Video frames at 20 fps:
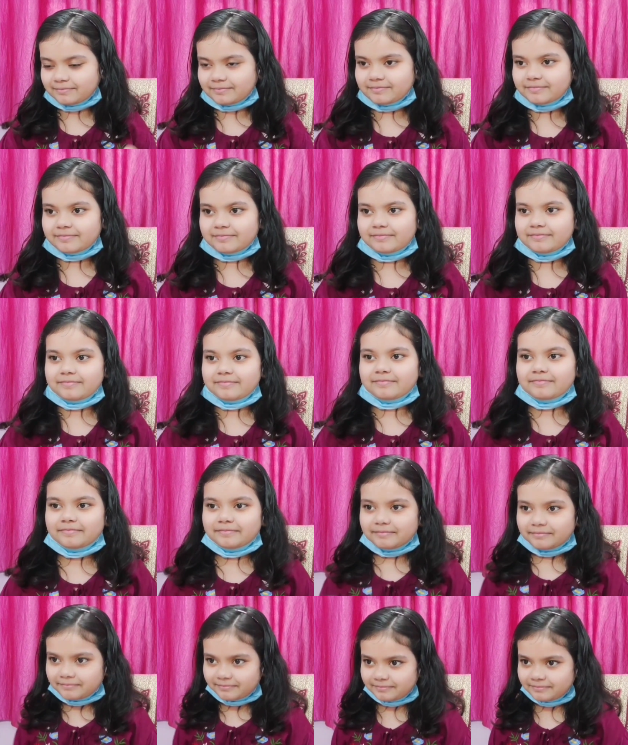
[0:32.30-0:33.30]

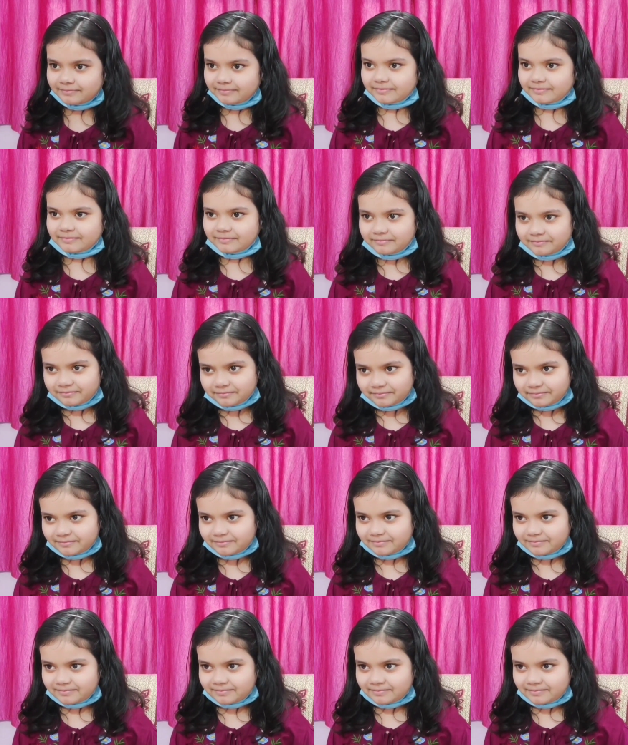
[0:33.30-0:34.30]

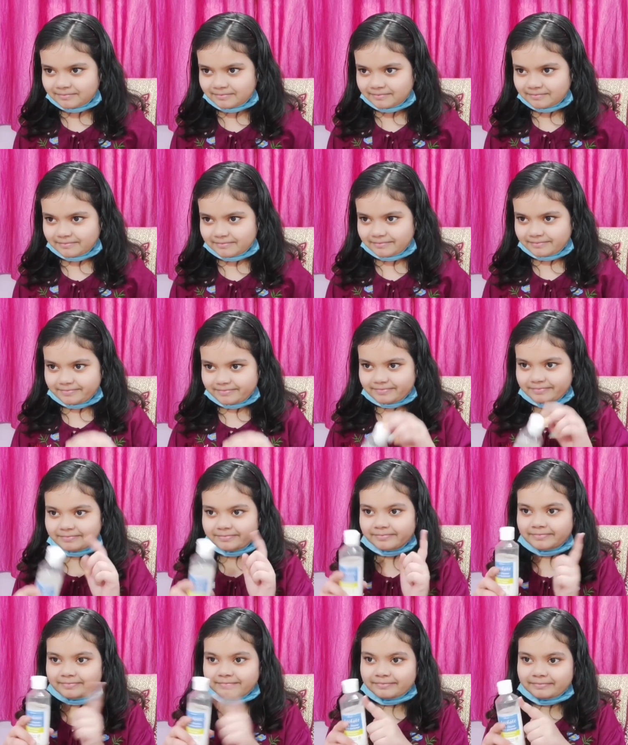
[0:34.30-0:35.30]

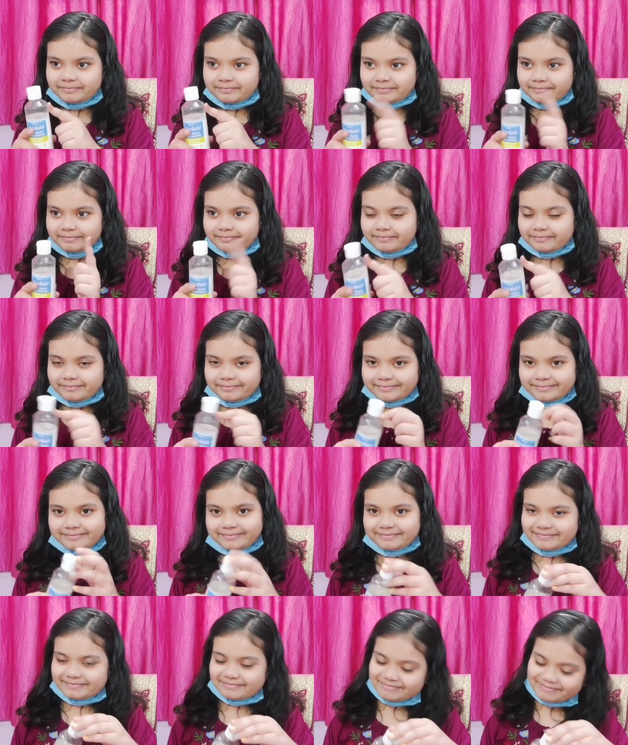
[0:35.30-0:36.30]

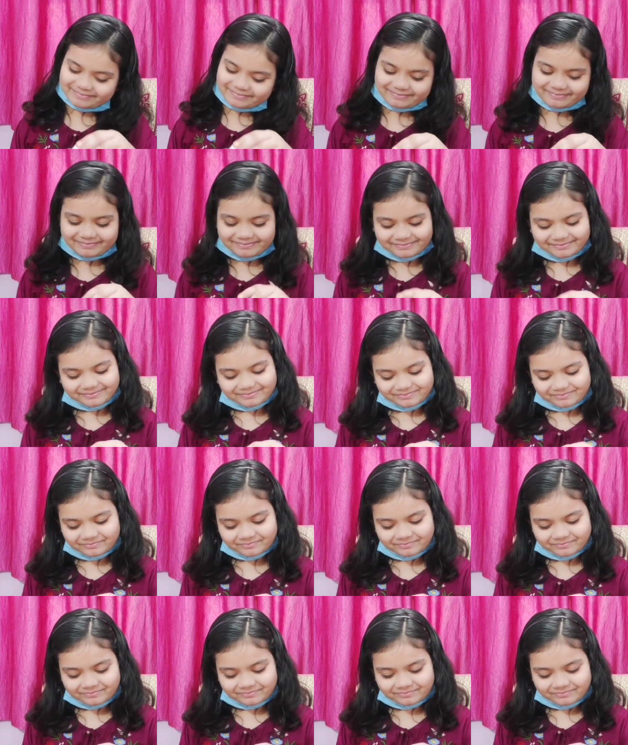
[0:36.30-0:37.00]
(no one is talking)